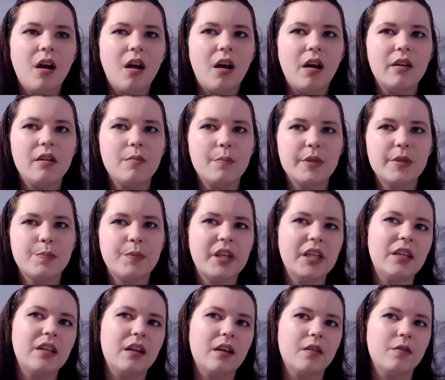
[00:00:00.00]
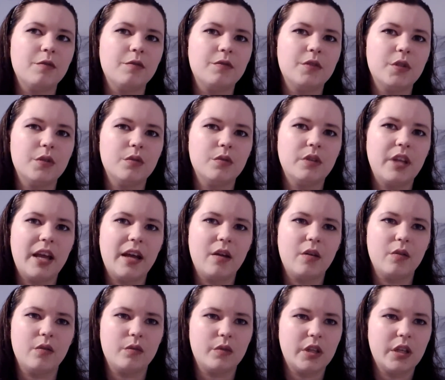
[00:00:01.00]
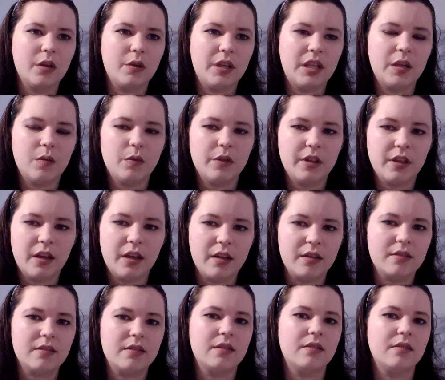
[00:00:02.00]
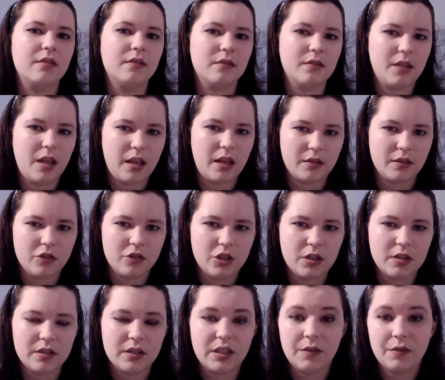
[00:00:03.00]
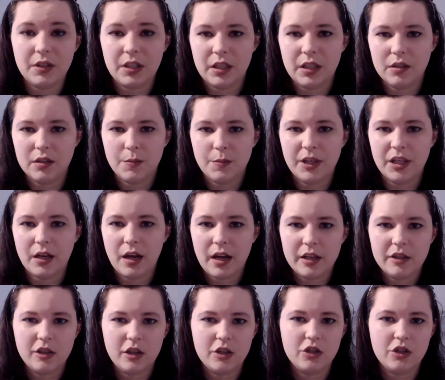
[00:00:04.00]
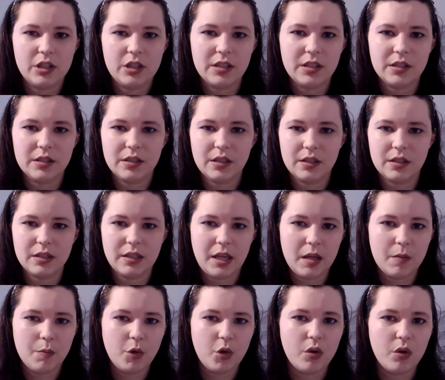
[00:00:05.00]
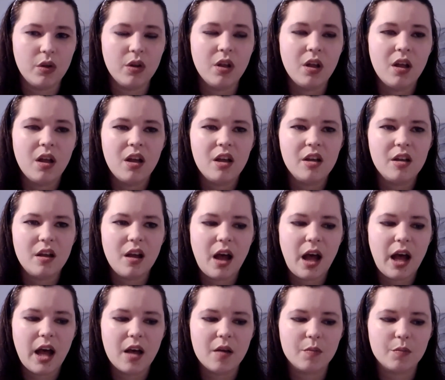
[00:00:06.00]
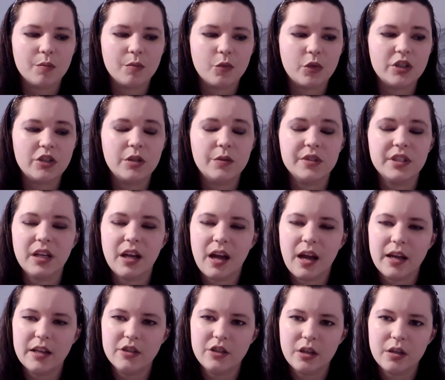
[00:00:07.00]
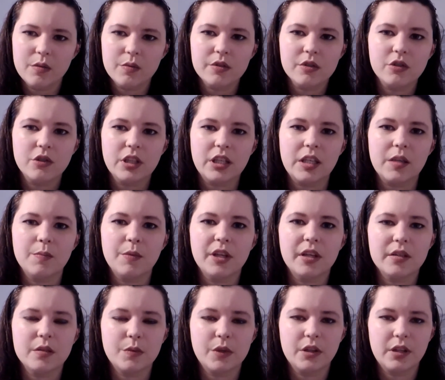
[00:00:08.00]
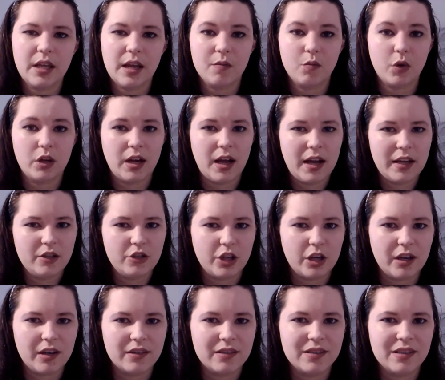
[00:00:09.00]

Autumn is big enough to now, you know, eat with us, and she doesn't even need to be in a high chair. She sits at the table. When she was in a high chair, it was tricky because we only have one high chair.